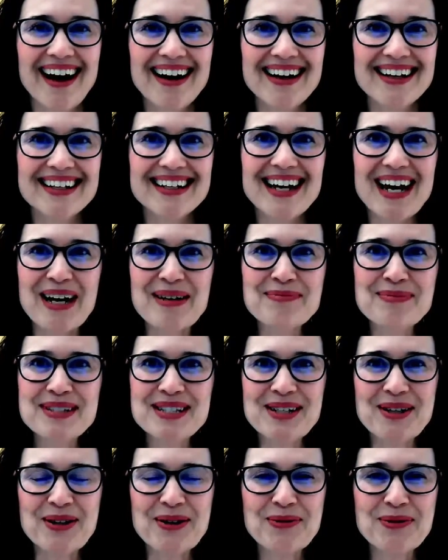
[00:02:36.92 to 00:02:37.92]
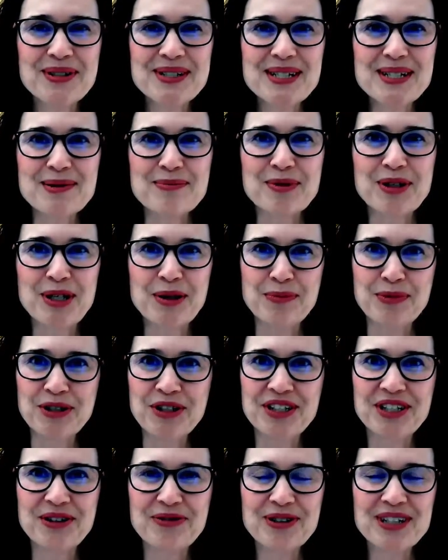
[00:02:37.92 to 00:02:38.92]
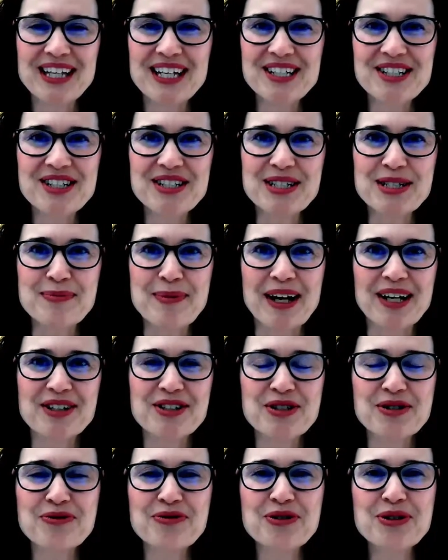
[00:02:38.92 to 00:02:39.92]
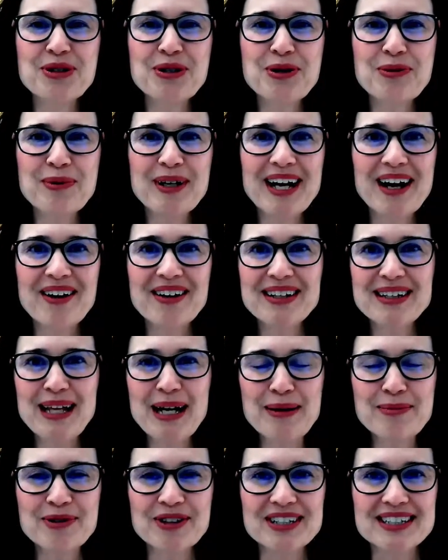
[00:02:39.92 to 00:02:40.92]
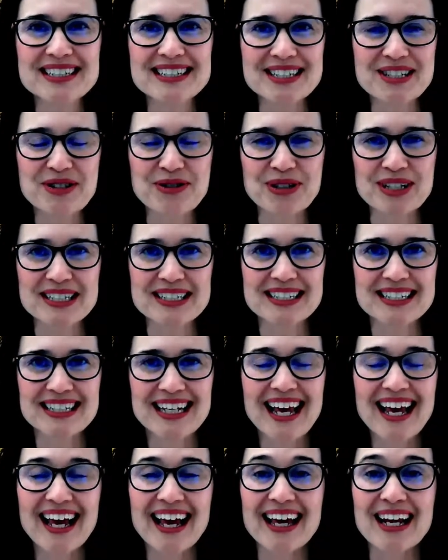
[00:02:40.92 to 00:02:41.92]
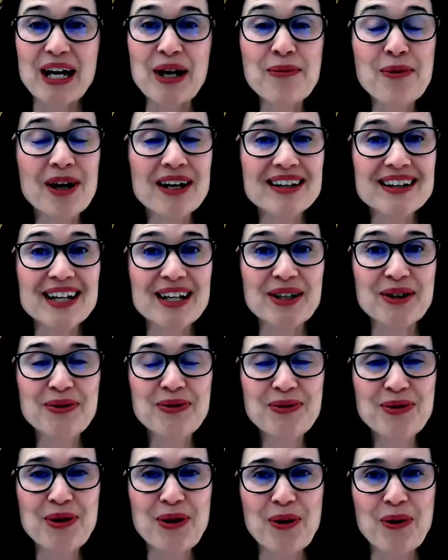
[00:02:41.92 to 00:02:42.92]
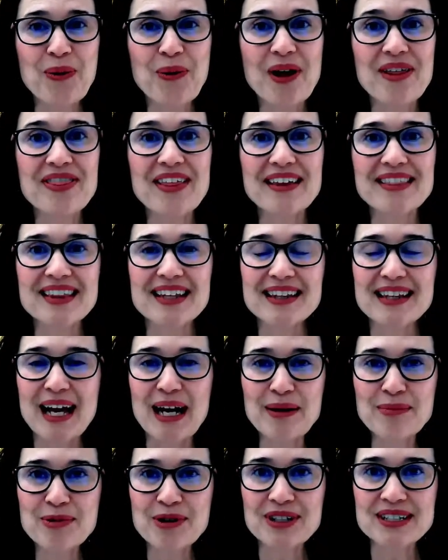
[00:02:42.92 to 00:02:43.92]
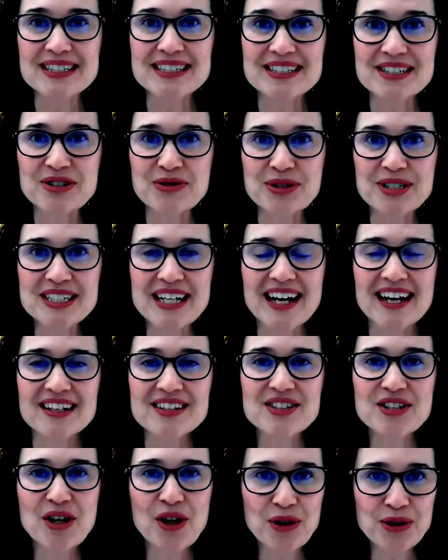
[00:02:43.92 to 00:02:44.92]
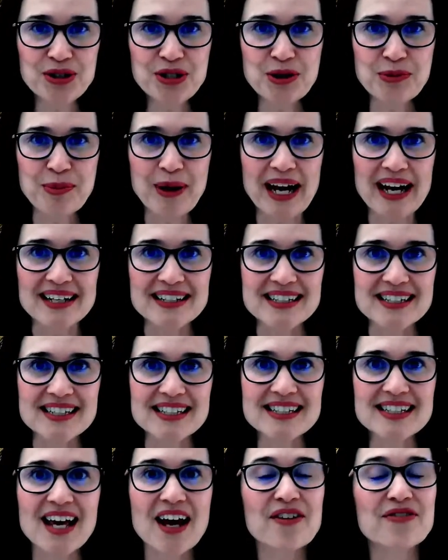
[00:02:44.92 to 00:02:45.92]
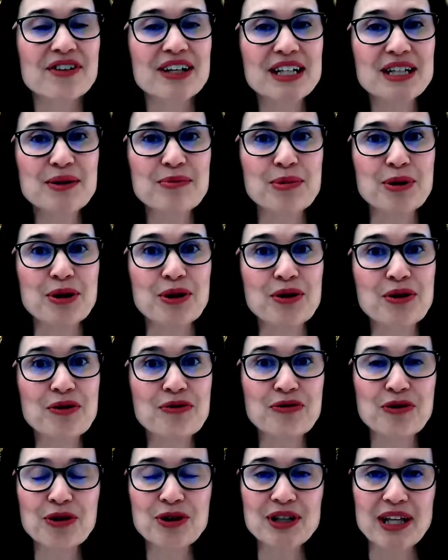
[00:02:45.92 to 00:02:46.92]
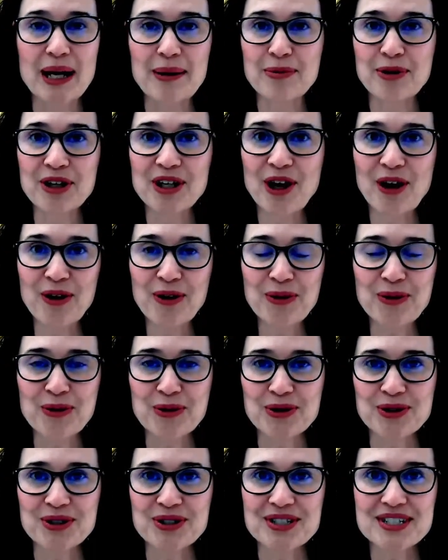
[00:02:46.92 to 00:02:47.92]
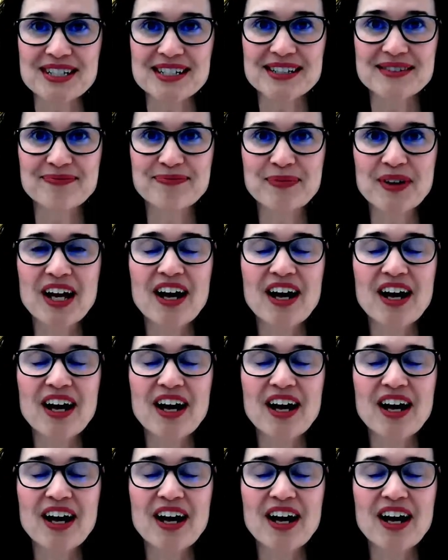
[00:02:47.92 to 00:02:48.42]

Hi, I'm Sarah Wisdom, Community Relations Manager for the Yuma County Library District. And I want to let you know that the Library District has culture passes available for library cardholders.